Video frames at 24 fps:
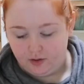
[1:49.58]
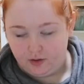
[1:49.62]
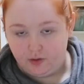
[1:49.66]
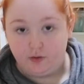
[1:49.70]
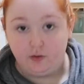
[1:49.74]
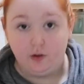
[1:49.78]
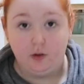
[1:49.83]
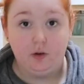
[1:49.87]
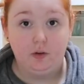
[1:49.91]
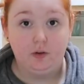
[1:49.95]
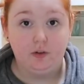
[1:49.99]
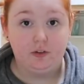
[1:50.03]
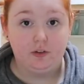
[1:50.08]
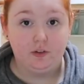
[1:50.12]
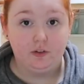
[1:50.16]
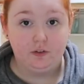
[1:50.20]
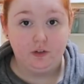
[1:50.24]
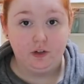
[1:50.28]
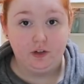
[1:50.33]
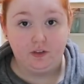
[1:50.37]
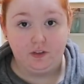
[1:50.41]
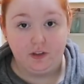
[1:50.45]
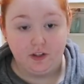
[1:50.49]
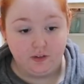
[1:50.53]
So to
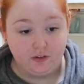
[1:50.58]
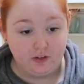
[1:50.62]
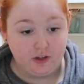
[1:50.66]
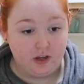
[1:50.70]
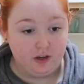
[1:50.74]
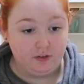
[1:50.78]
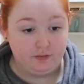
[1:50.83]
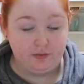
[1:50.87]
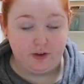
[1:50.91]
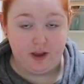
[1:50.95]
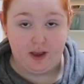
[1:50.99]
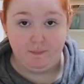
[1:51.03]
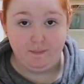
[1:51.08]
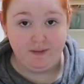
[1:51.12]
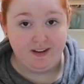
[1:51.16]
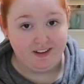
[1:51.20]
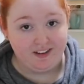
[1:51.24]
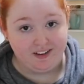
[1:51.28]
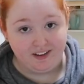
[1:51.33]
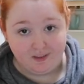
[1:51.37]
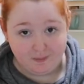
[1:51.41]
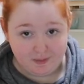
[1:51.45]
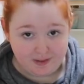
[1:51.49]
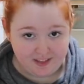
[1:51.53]
start things off, I'm
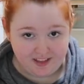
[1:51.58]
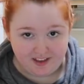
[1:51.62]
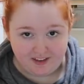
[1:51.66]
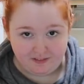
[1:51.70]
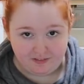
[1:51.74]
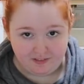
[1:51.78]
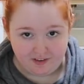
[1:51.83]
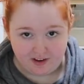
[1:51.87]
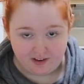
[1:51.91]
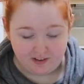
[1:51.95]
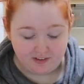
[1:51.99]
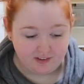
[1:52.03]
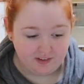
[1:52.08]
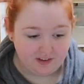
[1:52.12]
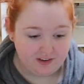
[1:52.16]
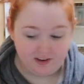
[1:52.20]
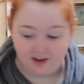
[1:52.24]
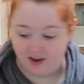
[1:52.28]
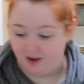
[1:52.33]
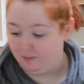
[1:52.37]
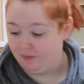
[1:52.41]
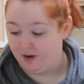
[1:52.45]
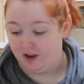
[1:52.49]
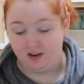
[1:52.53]
not going to be that
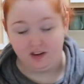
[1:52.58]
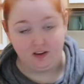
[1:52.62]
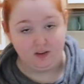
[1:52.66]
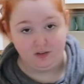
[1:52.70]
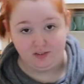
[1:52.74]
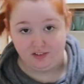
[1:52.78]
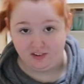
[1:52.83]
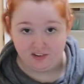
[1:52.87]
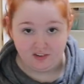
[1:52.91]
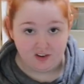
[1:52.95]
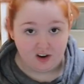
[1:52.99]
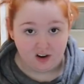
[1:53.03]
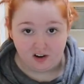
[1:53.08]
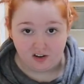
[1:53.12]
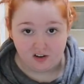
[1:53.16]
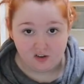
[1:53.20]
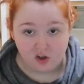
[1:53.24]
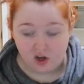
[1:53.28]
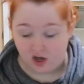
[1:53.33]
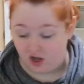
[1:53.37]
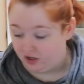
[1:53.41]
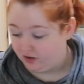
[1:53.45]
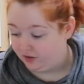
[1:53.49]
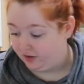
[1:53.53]
fancy. I'm not using dark
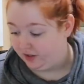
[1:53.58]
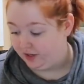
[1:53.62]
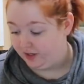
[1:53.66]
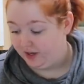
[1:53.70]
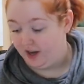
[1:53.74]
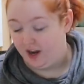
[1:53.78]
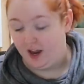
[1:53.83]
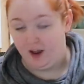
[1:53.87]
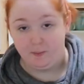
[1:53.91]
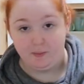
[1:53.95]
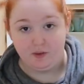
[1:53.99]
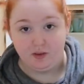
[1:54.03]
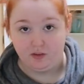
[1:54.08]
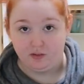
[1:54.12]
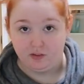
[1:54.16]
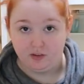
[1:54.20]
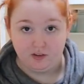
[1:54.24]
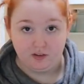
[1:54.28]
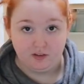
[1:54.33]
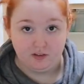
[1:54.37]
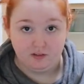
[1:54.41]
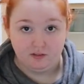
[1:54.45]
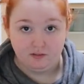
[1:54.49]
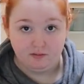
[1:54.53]
chocolate, I'm
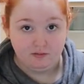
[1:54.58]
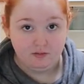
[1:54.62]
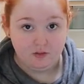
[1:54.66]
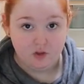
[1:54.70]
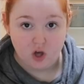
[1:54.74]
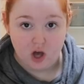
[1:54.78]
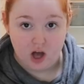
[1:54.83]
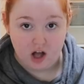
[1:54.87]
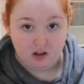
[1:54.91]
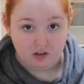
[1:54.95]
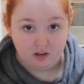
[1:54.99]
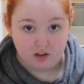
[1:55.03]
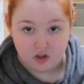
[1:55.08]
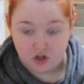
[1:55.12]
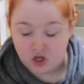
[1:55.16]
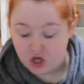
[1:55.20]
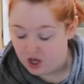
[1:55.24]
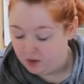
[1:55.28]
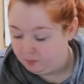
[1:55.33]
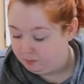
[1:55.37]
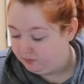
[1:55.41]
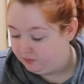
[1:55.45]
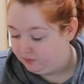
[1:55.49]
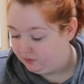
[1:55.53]
using chocolate
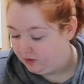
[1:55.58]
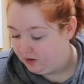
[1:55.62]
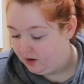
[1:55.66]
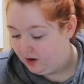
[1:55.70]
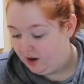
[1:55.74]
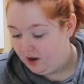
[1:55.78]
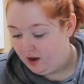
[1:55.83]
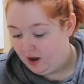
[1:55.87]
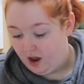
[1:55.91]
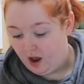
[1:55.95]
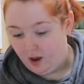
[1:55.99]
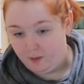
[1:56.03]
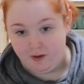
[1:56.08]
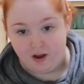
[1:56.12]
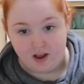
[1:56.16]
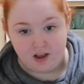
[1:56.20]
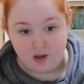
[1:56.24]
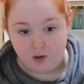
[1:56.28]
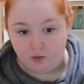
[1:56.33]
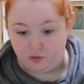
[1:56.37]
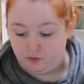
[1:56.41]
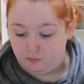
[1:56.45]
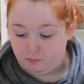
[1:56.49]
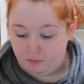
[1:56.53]
chips. I'm
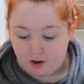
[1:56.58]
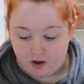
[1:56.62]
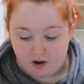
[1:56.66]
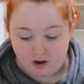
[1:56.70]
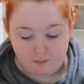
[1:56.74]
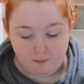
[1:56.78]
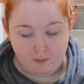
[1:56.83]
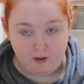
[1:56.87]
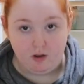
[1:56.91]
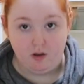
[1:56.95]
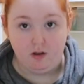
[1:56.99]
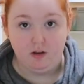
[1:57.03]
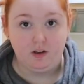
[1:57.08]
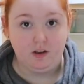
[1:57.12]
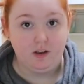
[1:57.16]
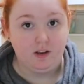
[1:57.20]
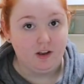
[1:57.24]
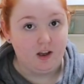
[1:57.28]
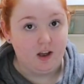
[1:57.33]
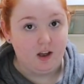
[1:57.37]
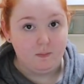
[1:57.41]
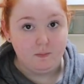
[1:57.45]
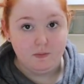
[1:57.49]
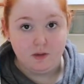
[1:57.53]
not using buttermilk.
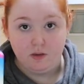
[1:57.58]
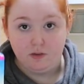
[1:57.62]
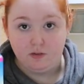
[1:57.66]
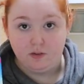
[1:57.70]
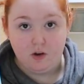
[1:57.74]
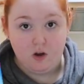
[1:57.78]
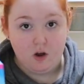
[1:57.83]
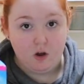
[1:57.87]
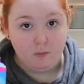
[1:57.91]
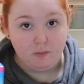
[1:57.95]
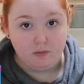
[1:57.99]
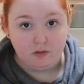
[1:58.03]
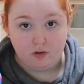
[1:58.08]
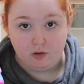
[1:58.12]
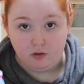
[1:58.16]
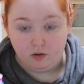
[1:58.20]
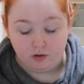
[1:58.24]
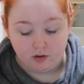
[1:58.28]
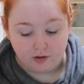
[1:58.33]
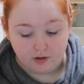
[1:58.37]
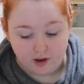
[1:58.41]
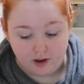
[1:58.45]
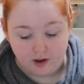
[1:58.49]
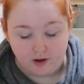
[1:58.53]
I'm using almond
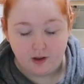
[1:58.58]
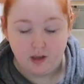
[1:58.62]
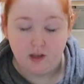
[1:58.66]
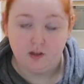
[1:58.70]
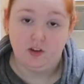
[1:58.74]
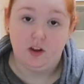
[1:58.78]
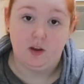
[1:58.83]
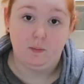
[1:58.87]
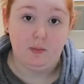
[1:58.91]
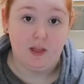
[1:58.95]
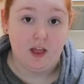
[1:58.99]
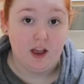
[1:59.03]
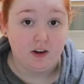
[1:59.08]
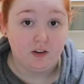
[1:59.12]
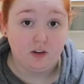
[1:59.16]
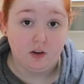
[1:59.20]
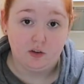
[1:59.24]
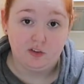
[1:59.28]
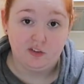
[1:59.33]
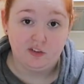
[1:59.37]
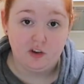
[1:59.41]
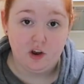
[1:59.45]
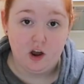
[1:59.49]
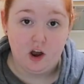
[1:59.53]
coconut because I'm
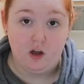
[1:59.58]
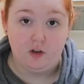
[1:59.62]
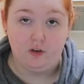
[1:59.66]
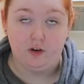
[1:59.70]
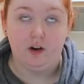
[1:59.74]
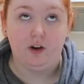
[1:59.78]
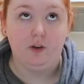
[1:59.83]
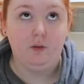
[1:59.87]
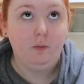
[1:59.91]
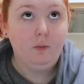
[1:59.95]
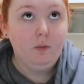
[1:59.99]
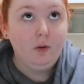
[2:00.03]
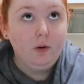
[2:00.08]
lactose intolerant.